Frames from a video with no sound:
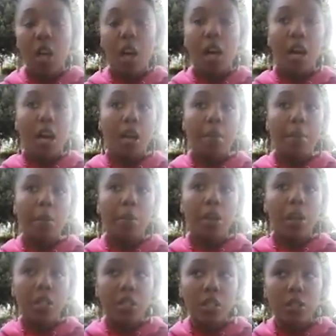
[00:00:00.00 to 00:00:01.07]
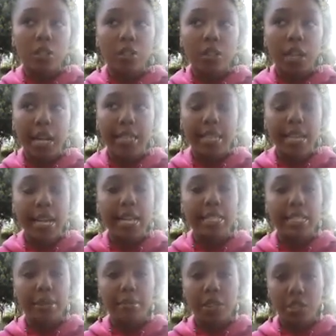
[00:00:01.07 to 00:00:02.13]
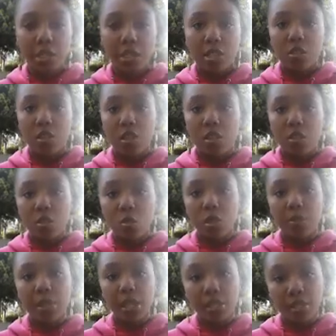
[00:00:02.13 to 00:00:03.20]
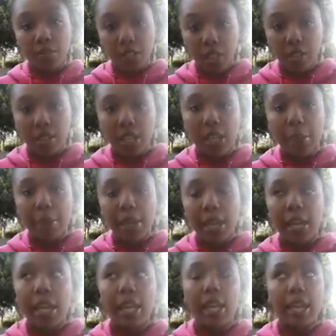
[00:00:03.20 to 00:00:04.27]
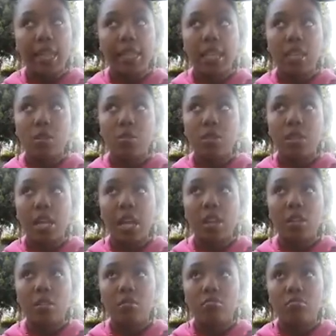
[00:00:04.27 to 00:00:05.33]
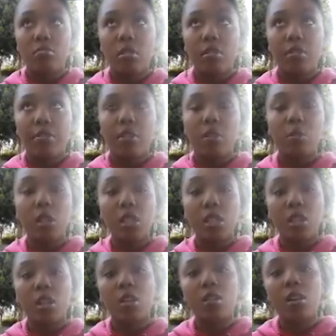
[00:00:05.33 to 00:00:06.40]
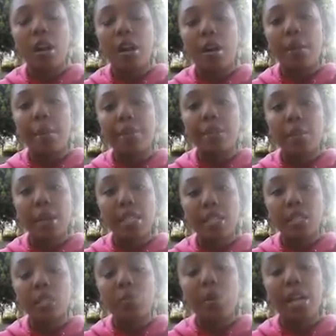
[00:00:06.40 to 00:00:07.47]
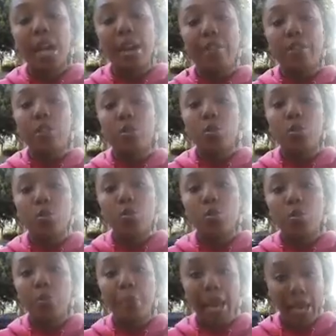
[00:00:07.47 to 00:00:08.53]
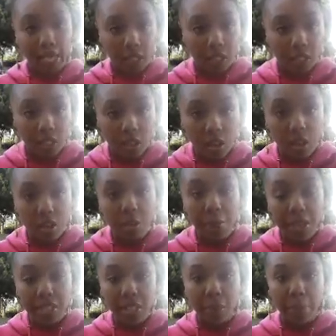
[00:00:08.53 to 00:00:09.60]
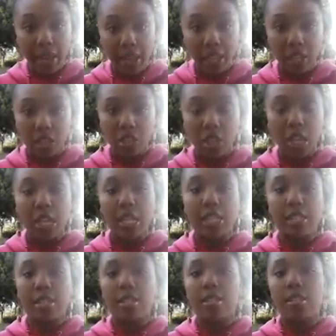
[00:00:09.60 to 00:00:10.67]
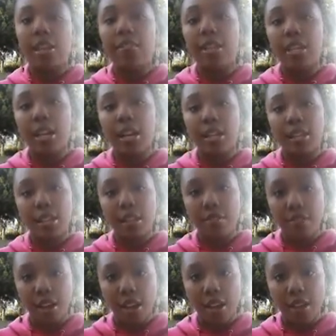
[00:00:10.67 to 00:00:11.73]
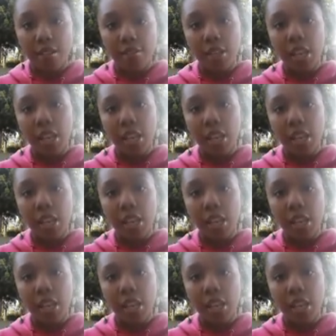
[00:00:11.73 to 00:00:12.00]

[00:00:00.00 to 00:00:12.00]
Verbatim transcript: um, and we also, I think I did mention this on the new updates video that I made. I think it was like four weeks ago. Um, so basically, we have a new package. It's called the Basic Package, and it's $79.95.